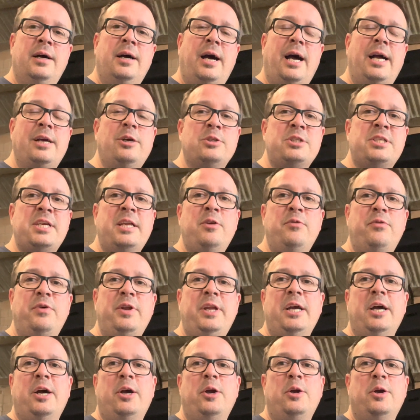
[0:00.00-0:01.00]
I got sent a
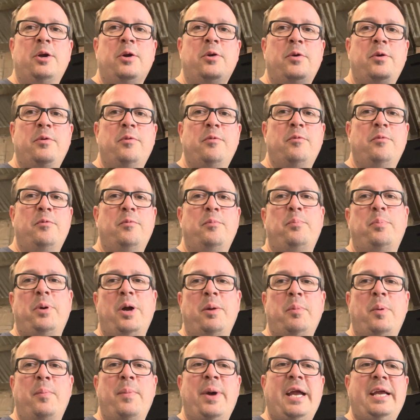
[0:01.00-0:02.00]
video by
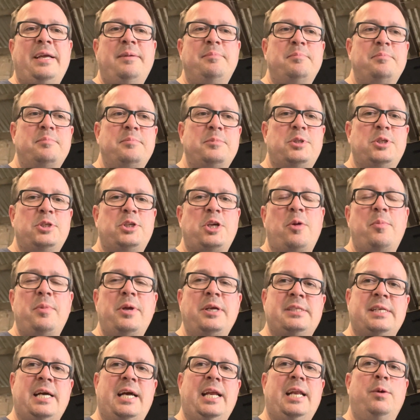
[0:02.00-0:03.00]
my mate to show me
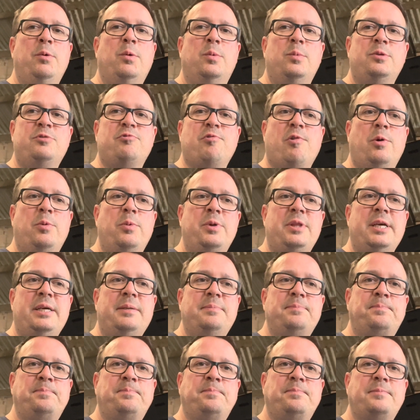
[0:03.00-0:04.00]
exactly what was wrong with it.
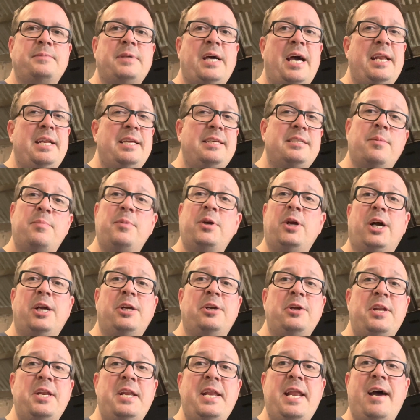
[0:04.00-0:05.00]
And it's something I
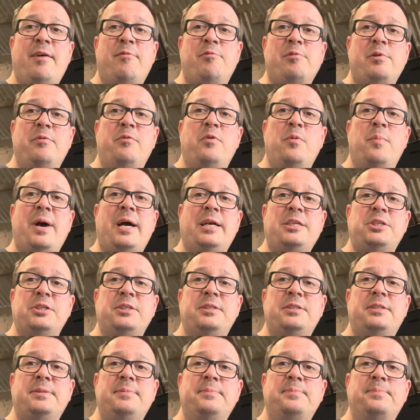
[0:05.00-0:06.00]
could never have
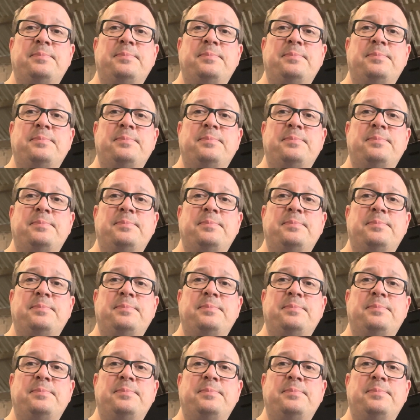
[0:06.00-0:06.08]
imagined.